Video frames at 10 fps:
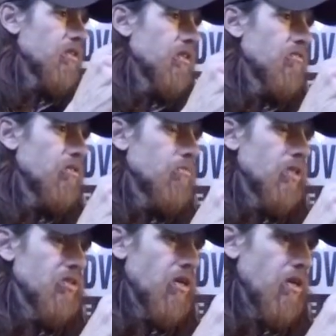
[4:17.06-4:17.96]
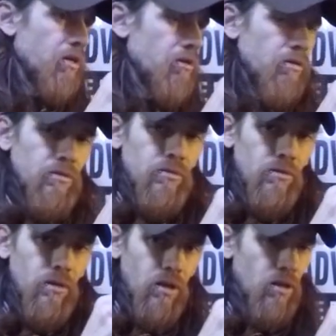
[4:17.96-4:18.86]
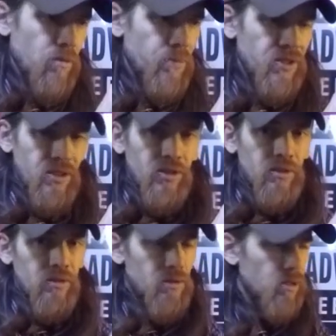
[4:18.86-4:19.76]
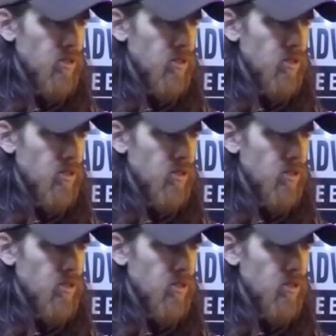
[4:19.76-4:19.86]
to leave at a much higher position.